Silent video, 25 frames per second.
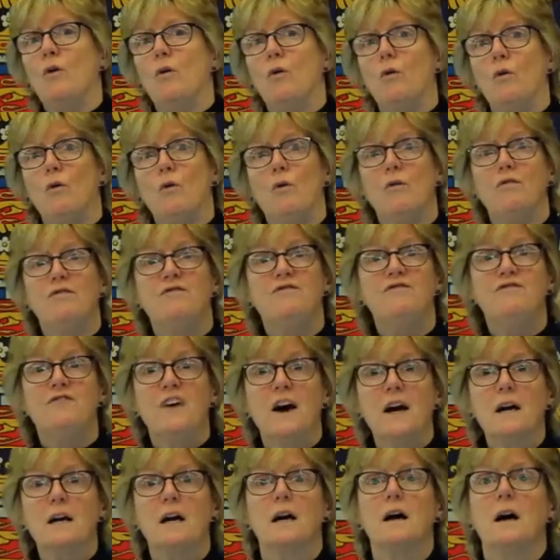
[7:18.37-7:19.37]
or
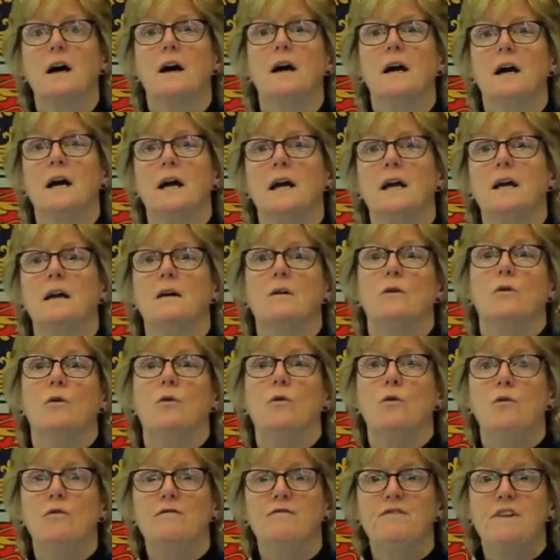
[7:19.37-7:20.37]
fungi
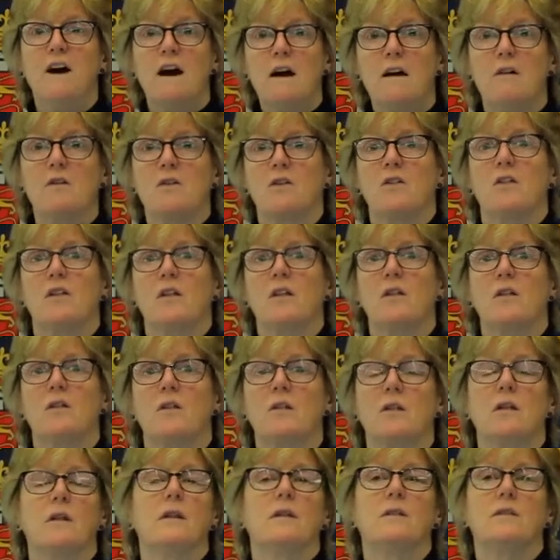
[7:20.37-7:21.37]
or
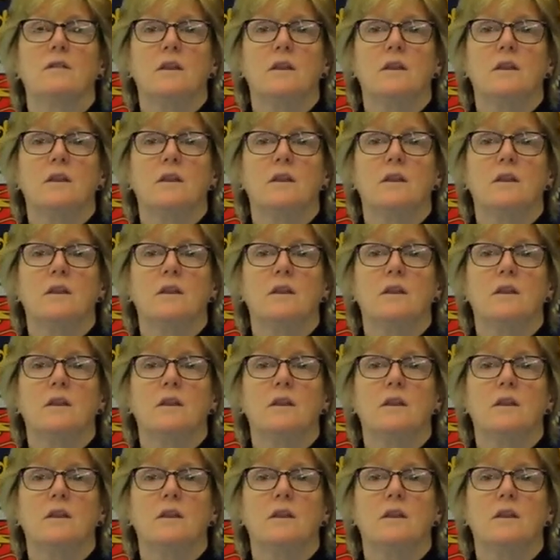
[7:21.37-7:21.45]
viruses